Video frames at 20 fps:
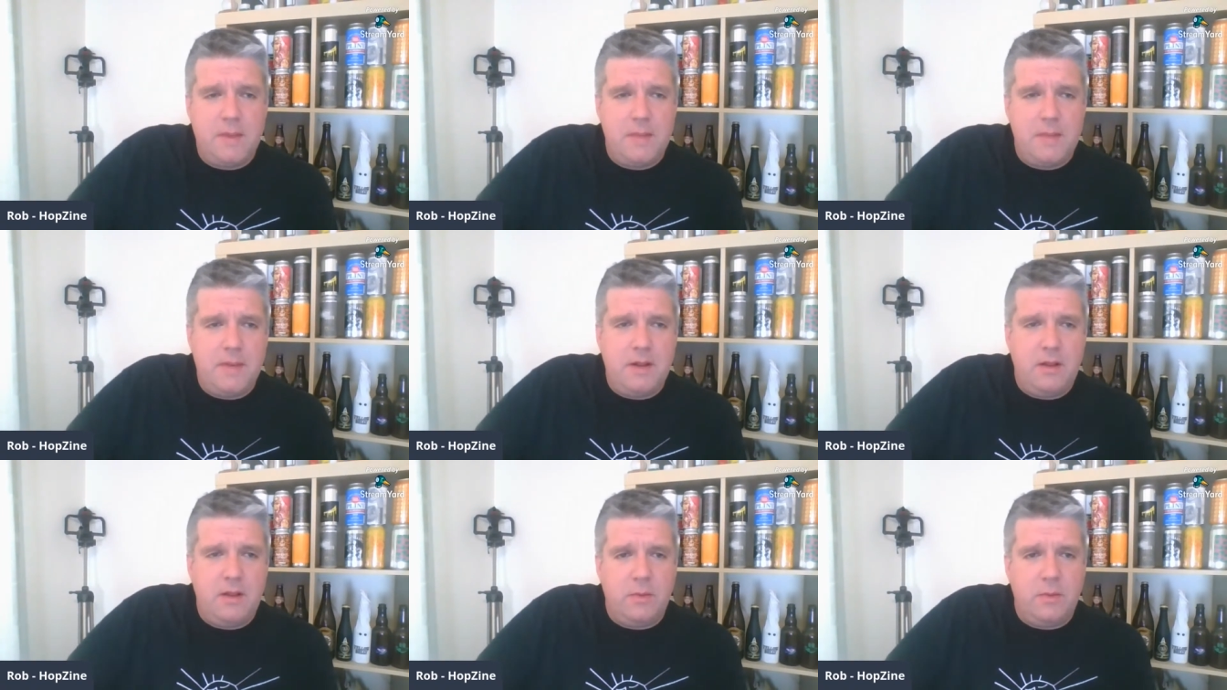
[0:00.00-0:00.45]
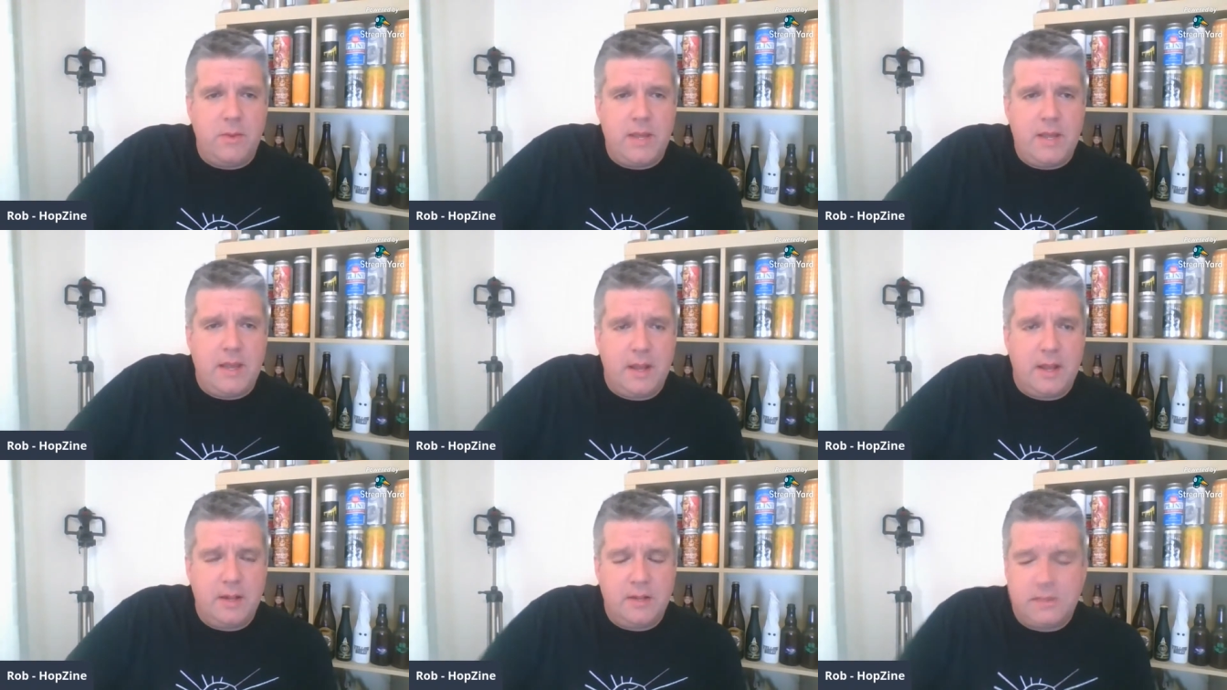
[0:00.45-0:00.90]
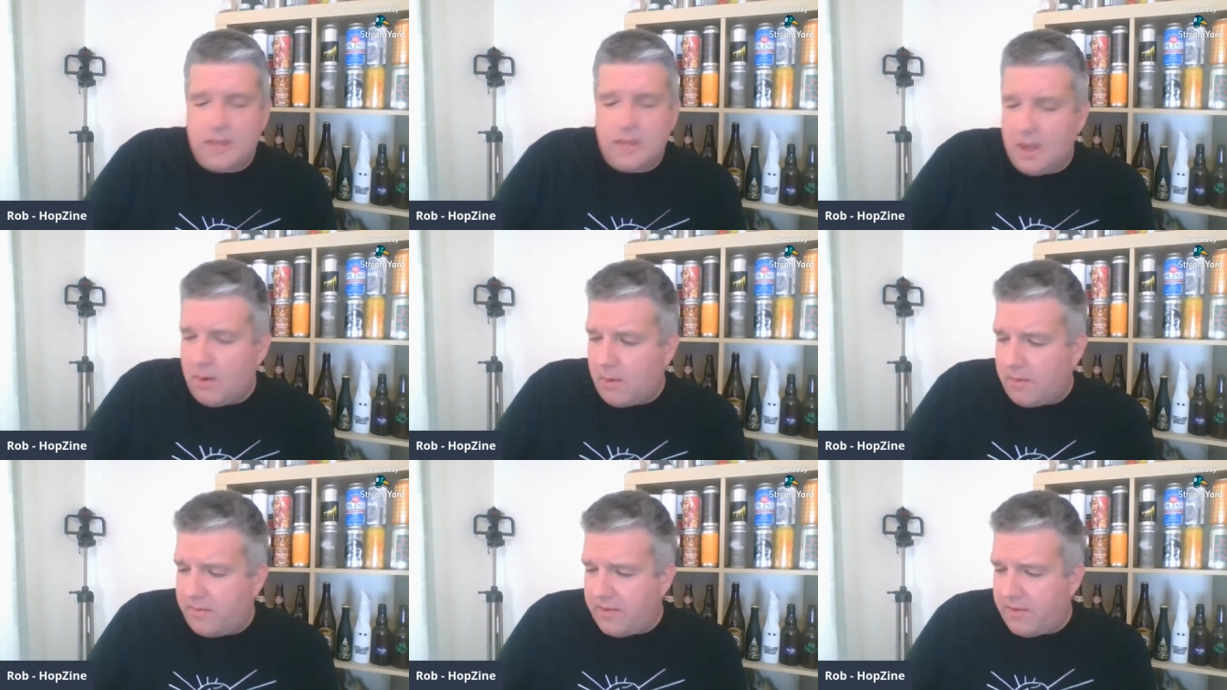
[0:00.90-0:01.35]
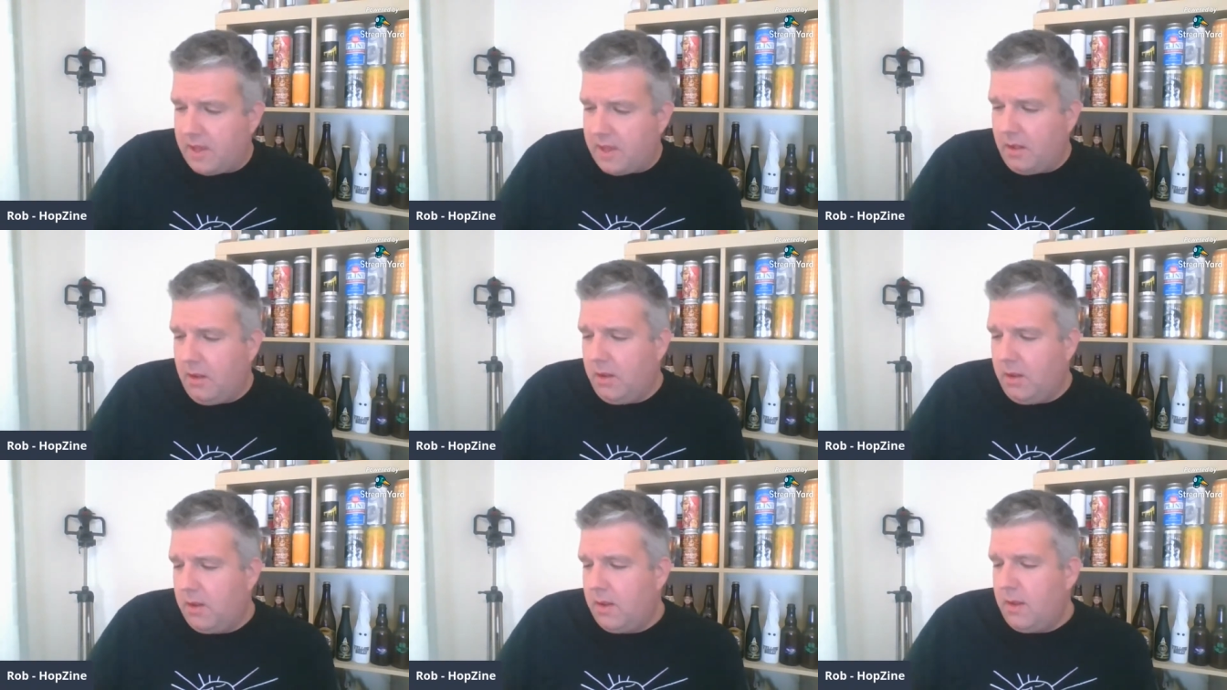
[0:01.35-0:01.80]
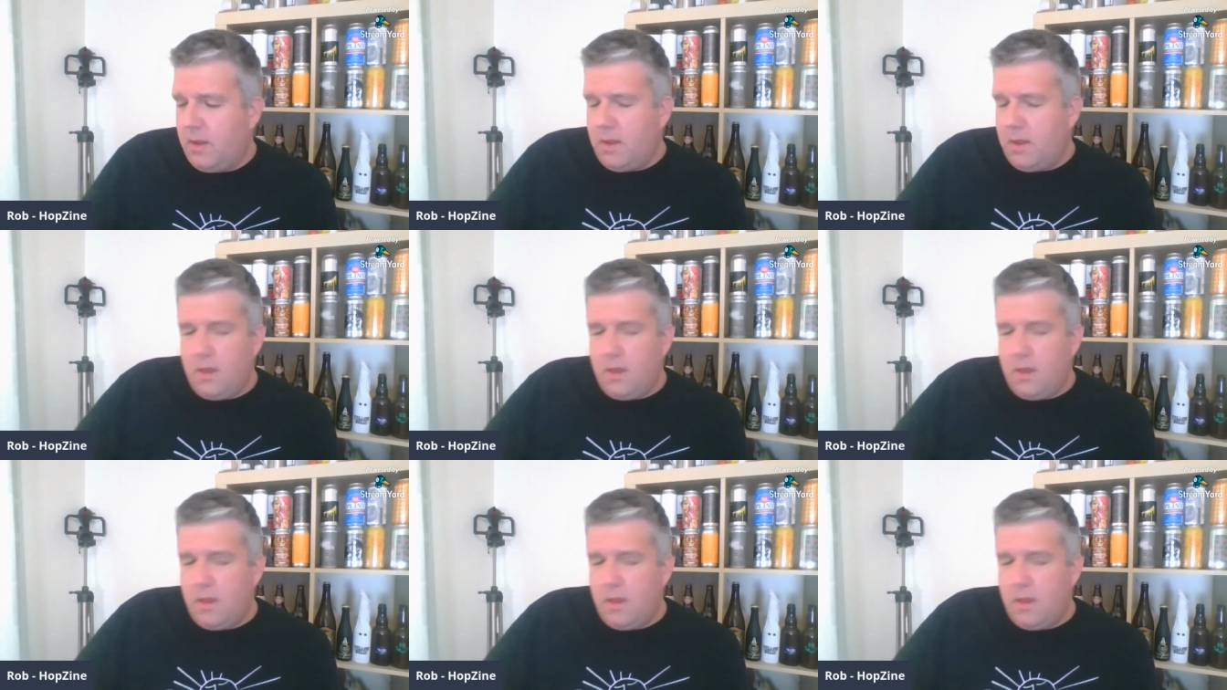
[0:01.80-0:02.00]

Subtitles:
Maybe not the weekend. See how I feel.